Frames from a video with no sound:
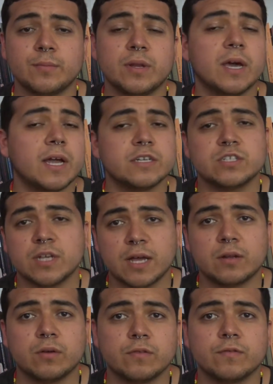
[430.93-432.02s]
I mean, I got
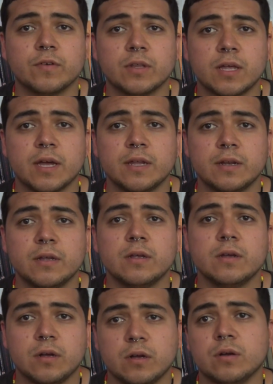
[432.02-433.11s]
shot on the front line
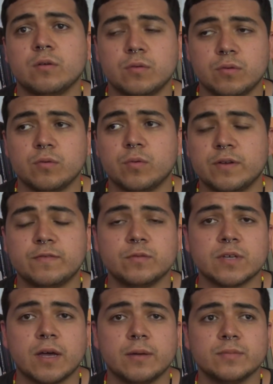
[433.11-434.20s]
uh, quite a few
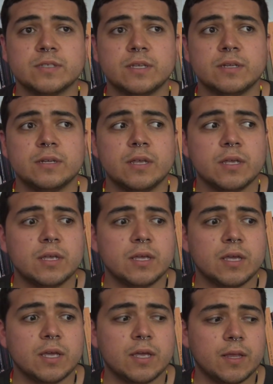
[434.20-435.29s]
times, and
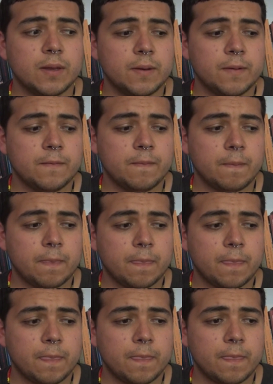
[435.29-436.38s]
and
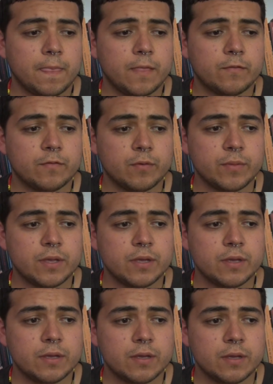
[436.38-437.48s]
for
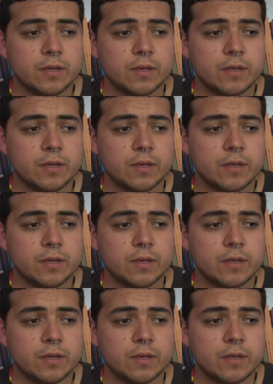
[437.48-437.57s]
me,